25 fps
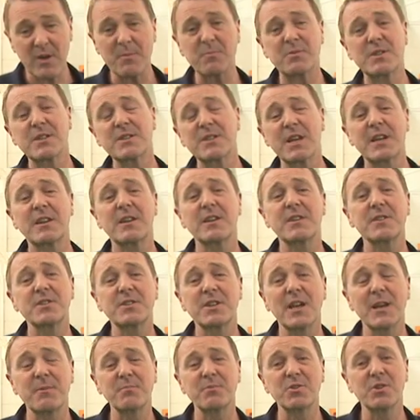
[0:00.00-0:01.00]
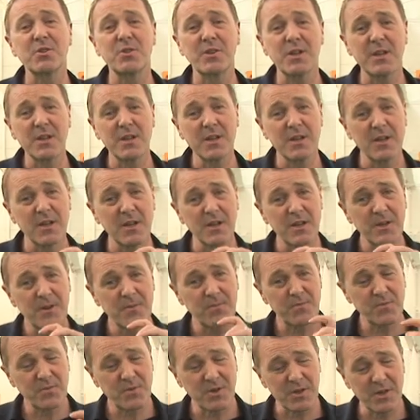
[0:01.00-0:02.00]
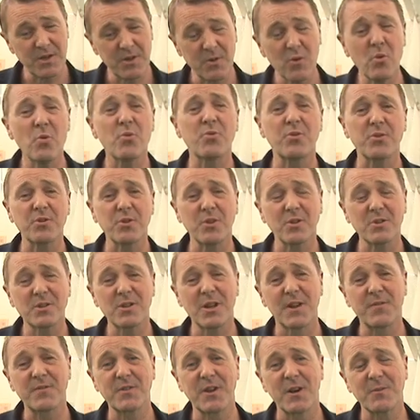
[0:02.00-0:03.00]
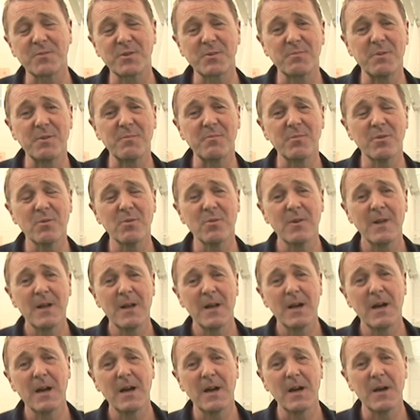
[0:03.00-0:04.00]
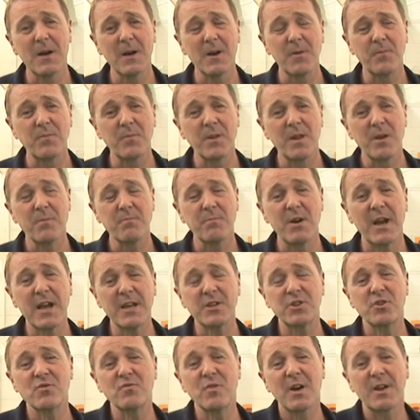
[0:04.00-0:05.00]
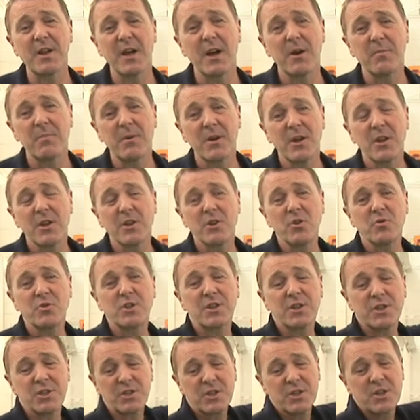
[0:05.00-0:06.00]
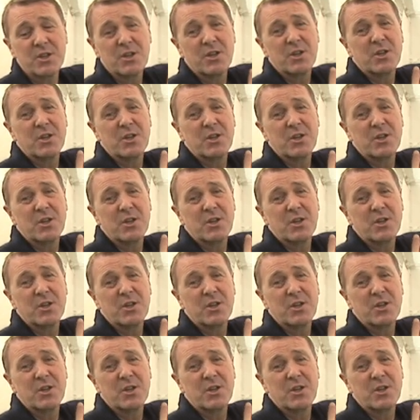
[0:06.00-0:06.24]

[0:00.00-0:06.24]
grip's exactly the same to the uh, the orthodox left arm spin ball, um, but as you run up, you just.